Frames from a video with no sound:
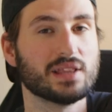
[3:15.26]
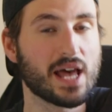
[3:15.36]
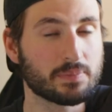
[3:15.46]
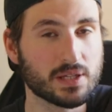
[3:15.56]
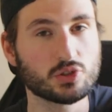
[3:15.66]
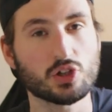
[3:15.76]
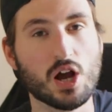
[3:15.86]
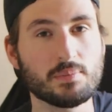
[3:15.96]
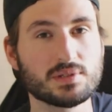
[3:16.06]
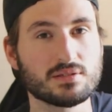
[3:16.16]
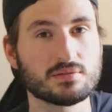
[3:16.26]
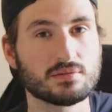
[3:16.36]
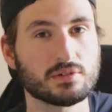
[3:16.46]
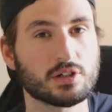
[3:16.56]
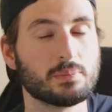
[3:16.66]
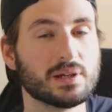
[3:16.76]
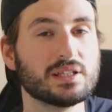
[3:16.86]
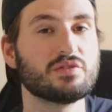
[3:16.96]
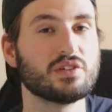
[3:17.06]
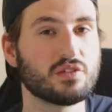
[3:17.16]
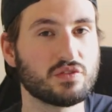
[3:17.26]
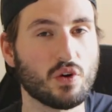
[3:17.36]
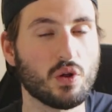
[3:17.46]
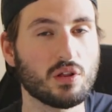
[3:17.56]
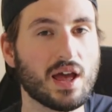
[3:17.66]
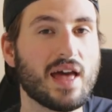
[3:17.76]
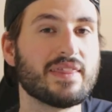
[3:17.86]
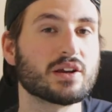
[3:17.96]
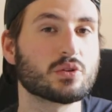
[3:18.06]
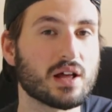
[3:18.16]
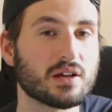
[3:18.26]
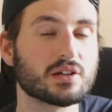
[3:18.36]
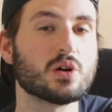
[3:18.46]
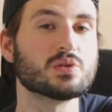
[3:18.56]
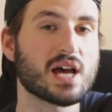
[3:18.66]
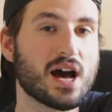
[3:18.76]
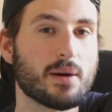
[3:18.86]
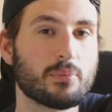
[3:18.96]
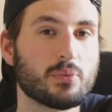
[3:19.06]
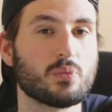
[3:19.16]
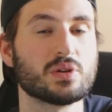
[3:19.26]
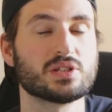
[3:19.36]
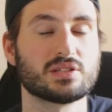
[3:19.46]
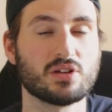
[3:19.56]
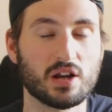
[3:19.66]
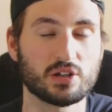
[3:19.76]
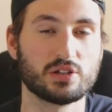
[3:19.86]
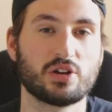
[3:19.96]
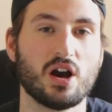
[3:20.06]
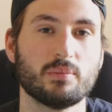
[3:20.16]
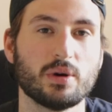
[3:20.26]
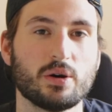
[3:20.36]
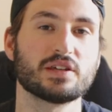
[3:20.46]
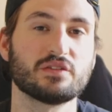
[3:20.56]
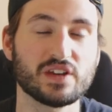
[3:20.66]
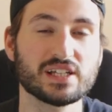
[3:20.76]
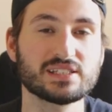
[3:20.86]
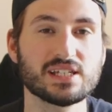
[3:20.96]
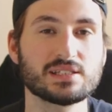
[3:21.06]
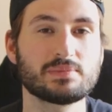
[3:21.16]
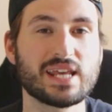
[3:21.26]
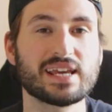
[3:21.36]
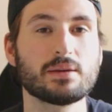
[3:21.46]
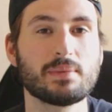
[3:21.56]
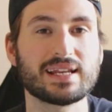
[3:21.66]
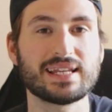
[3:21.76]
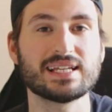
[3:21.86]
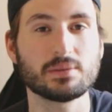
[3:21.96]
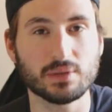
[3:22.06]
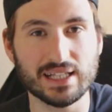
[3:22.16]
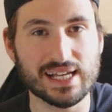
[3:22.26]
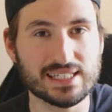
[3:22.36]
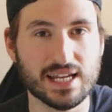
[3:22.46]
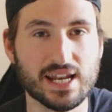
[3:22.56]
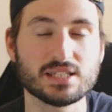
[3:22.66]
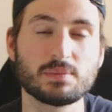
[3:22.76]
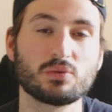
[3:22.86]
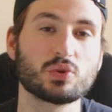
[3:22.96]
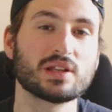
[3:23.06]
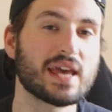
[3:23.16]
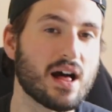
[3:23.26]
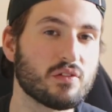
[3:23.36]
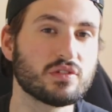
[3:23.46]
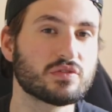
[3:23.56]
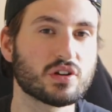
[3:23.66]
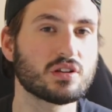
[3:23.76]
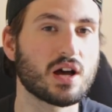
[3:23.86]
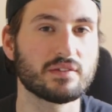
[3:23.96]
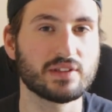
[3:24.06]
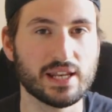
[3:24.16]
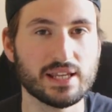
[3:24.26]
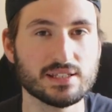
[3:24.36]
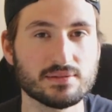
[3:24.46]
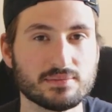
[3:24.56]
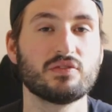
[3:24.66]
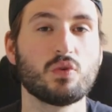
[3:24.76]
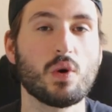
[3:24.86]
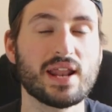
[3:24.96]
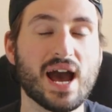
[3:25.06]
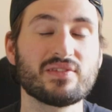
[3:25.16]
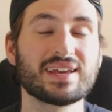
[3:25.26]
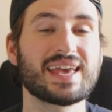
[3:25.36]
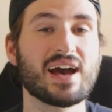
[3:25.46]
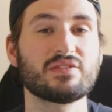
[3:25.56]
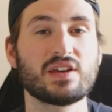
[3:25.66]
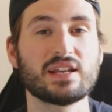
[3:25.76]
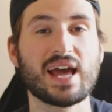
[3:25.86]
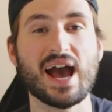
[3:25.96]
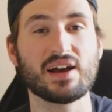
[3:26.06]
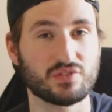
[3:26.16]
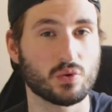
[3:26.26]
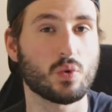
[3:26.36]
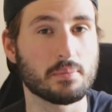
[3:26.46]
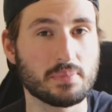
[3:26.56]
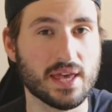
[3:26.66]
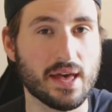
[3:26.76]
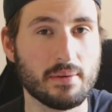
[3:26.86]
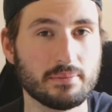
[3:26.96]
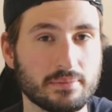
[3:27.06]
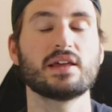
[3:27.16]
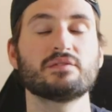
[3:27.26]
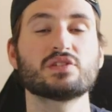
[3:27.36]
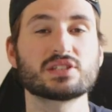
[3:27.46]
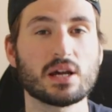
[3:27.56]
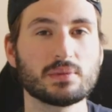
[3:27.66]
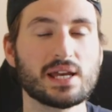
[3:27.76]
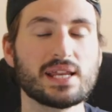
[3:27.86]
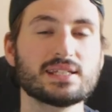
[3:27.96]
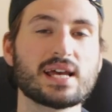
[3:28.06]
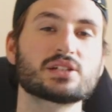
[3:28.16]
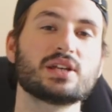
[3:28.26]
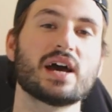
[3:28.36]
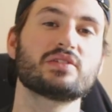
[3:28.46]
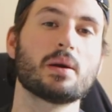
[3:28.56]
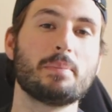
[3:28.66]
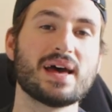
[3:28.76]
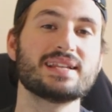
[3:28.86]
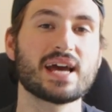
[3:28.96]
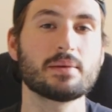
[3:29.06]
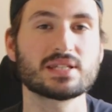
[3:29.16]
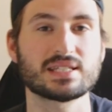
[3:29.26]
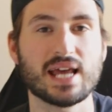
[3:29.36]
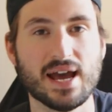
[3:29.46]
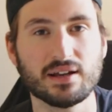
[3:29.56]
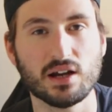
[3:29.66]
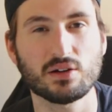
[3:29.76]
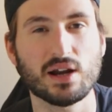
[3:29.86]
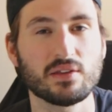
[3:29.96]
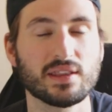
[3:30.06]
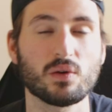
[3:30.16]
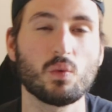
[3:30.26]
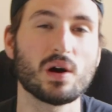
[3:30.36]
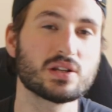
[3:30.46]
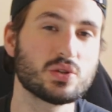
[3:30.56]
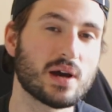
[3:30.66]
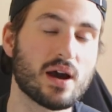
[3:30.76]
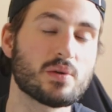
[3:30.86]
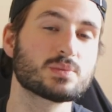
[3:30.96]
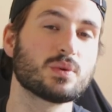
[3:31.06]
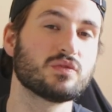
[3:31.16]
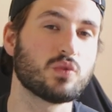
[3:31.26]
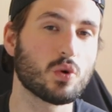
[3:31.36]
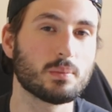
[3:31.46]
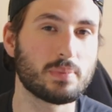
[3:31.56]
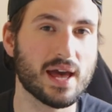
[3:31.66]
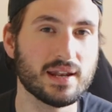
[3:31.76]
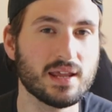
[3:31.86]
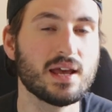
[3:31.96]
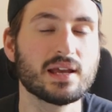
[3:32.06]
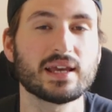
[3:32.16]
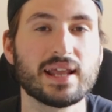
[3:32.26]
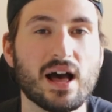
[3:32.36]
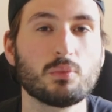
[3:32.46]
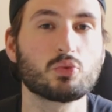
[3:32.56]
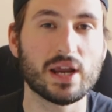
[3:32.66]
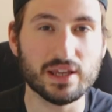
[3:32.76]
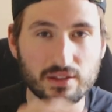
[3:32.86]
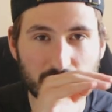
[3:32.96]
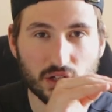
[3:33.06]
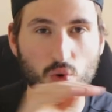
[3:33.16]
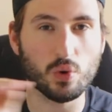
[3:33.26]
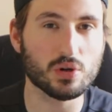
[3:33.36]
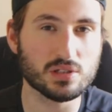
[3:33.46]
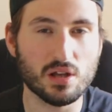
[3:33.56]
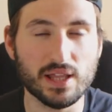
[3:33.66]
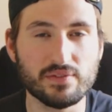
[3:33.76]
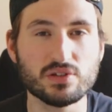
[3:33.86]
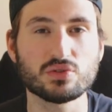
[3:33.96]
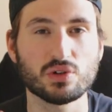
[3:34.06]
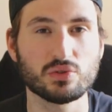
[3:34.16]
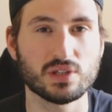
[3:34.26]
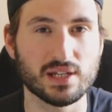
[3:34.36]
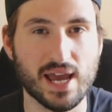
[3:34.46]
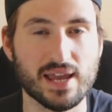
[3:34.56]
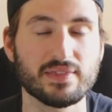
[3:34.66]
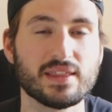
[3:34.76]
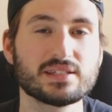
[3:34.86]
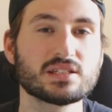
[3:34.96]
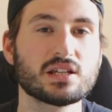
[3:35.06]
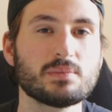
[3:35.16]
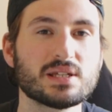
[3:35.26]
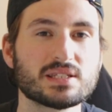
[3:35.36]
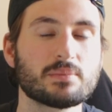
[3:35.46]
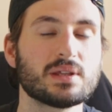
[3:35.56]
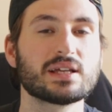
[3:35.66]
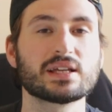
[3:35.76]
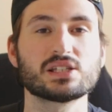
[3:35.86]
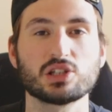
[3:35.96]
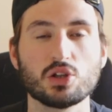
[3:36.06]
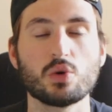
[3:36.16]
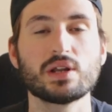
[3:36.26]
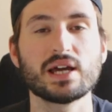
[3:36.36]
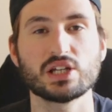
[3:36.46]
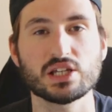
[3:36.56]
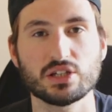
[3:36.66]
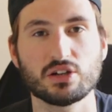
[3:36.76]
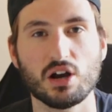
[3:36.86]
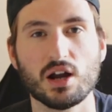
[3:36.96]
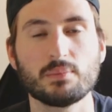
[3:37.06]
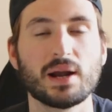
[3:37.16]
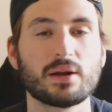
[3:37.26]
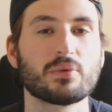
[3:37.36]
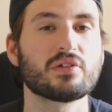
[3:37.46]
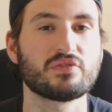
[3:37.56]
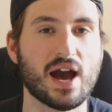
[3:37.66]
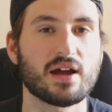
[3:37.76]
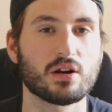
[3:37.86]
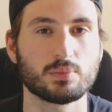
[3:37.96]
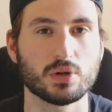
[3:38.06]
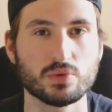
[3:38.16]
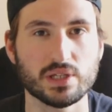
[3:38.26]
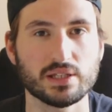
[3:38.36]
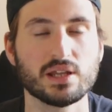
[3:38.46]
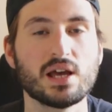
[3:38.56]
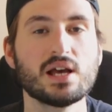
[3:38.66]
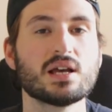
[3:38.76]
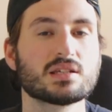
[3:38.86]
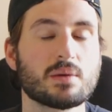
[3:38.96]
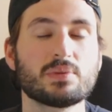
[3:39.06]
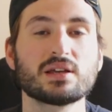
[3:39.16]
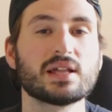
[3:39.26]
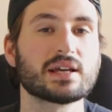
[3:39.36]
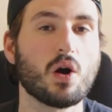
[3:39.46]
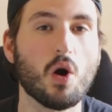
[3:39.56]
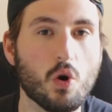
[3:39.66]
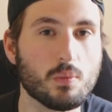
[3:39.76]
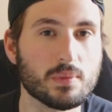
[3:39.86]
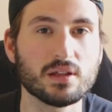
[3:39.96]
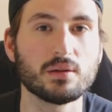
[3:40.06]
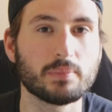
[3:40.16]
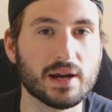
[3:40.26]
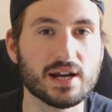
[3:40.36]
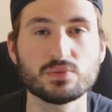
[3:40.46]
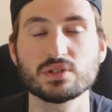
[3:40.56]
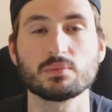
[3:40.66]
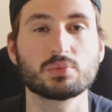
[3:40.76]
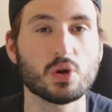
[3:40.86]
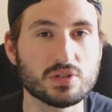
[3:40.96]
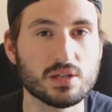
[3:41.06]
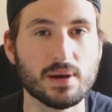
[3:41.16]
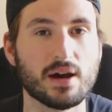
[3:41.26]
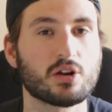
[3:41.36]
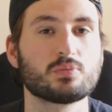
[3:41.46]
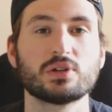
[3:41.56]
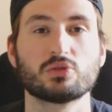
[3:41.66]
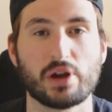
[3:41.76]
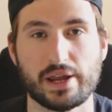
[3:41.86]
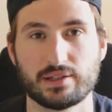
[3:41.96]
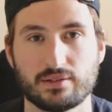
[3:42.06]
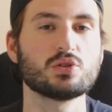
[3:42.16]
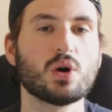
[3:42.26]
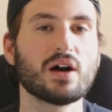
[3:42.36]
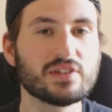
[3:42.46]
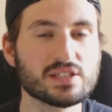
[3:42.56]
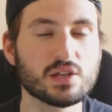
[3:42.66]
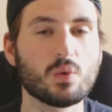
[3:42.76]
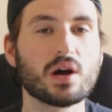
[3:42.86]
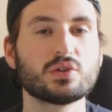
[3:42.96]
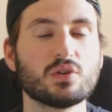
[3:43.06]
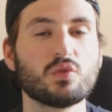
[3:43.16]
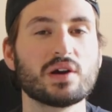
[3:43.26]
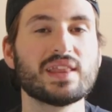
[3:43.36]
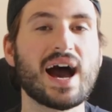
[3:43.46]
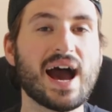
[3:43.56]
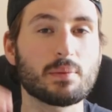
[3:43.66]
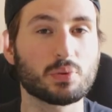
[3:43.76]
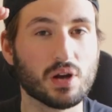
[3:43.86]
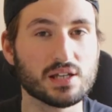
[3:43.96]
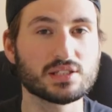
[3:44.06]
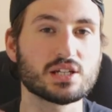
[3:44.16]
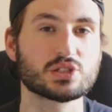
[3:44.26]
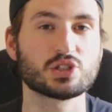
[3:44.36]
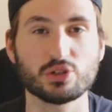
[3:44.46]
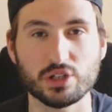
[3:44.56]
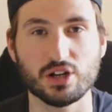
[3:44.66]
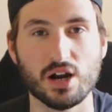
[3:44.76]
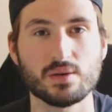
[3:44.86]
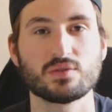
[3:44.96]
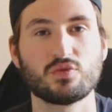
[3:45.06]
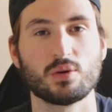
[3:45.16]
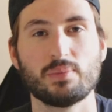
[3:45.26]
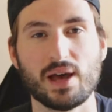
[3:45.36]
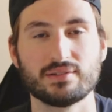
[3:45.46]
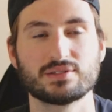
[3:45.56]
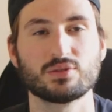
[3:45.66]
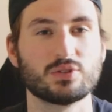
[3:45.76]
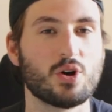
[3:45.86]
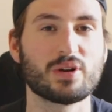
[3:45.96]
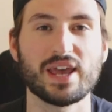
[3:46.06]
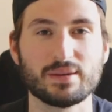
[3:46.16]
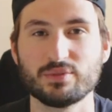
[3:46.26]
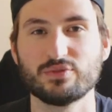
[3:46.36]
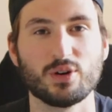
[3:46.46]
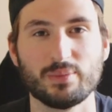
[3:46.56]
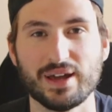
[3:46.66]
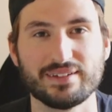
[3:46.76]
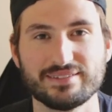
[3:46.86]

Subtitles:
leptin drops, your ability to feel full, and then ghrelin goes up, which is not a good combo. To fix this, taking magnesium glycinate has been really helpful for a lot of ladies. Avoid having caffeine after 1 p.m. And then for some ladies, actually having a bedtime snack around like 1 to 2 hours before bed can help regulate your cortisol levels throughout the night. This is gonna be something like a slow digesting carb paired with a fat or protein. Something like oatmeal and berries with some protein powder would be great. You obviously want to avoid the high processed sugary carbs before bed, so no cake before bed.